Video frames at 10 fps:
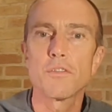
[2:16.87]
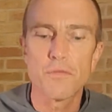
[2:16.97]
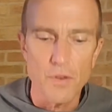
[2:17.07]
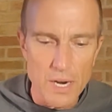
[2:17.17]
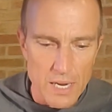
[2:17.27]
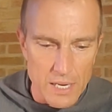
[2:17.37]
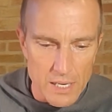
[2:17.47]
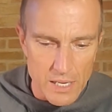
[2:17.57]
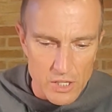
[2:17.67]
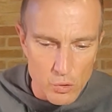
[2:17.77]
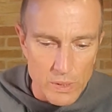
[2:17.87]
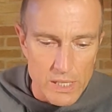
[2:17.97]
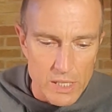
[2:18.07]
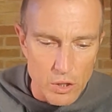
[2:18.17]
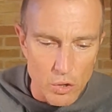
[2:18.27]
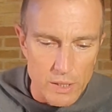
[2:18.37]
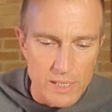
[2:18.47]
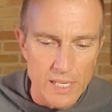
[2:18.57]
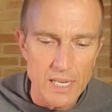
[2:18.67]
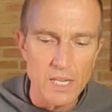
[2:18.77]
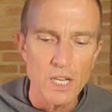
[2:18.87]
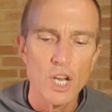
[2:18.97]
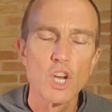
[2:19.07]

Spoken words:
afraid. And so what does the Lord say?